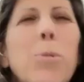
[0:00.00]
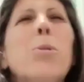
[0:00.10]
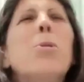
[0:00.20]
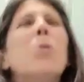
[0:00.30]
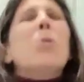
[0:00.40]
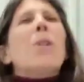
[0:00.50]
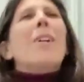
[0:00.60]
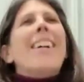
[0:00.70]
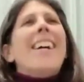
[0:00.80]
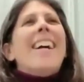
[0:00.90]
Ooh,
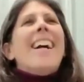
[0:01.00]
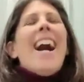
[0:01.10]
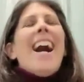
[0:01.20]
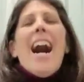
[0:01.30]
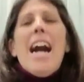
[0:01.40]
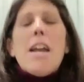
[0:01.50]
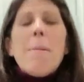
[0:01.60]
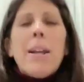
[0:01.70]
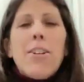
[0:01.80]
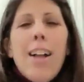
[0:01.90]
I
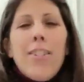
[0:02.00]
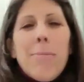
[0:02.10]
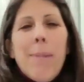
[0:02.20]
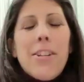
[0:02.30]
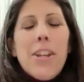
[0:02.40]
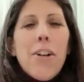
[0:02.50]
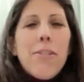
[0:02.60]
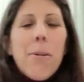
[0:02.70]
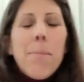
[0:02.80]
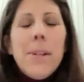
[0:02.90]
am acknowledging
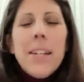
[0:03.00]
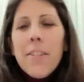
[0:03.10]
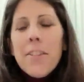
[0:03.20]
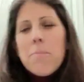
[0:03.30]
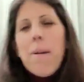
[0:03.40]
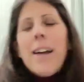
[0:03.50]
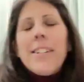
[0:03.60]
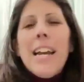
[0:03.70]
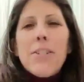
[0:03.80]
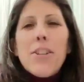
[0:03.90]
myself for being on this
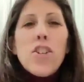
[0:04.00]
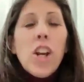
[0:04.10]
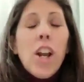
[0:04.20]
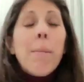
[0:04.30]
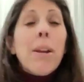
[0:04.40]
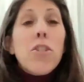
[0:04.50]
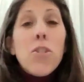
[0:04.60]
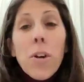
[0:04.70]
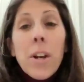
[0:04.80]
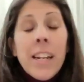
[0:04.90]
podcast and sharing my
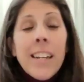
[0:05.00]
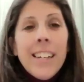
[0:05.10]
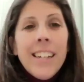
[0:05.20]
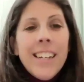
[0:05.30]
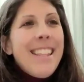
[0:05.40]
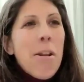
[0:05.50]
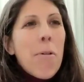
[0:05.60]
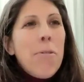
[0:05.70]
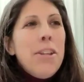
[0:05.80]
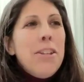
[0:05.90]
story.
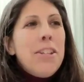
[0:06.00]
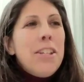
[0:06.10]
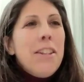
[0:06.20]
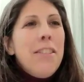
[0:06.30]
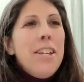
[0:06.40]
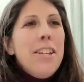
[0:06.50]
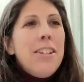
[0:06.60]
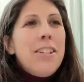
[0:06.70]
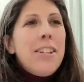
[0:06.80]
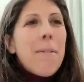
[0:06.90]
These
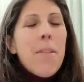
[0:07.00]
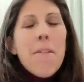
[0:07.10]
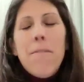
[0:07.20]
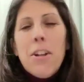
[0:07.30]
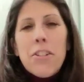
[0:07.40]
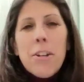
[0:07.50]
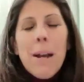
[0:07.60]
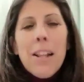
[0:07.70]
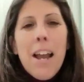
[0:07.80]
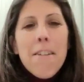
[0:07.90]
events in
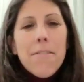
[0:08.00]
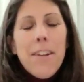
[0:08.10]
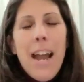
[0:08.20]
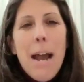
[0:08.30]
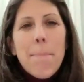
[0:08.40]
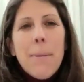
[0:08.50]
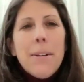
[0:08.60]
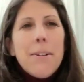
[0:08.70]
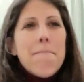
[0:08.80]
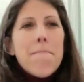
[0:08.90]
my life
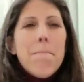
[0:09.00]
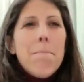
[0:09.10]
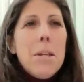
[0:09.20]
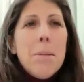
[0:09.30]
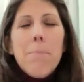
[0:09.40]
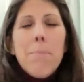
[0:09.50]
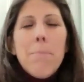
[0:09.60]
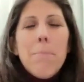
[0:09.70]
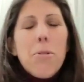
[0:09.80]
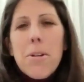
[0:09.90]
happened minimum
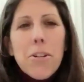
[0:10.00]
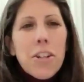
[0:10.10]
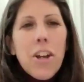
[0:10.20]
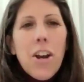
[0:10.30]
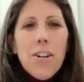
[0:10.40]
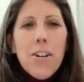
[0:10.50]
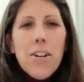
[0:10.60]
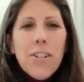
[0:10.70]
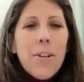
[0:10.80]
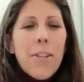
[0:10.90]
2 or 3 years
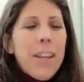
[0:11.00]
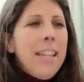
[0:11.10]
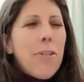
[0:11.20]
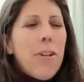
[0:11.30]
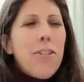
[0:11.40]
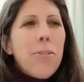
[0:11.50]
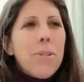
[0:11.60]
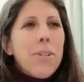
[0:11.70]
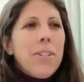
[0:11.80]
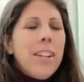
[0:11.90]
ago. The kidney
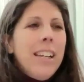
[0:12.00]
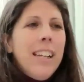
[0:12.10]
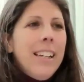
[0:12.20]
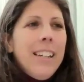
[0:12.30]
donation was